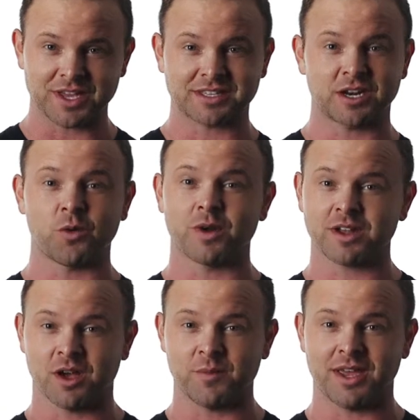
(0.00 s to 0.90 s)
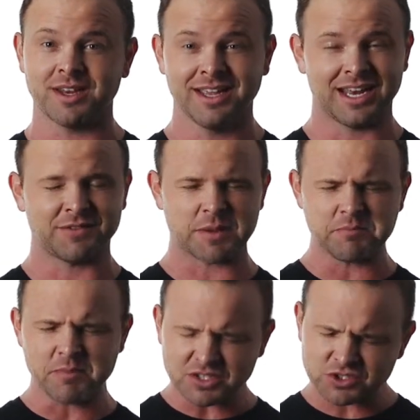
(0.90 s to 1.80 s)
that they don't want to come in, and if they
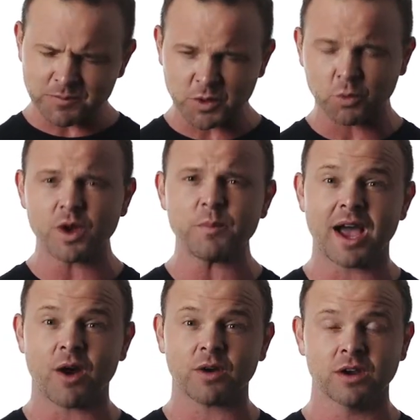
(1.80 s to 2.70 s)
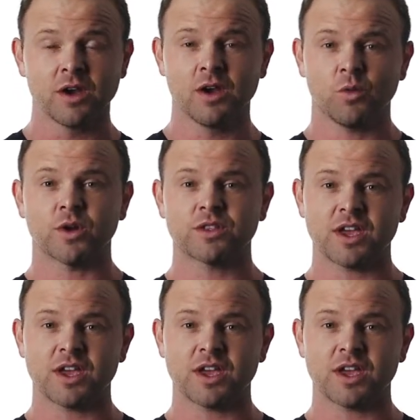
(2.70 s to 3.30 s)
muster up the willpower, what do?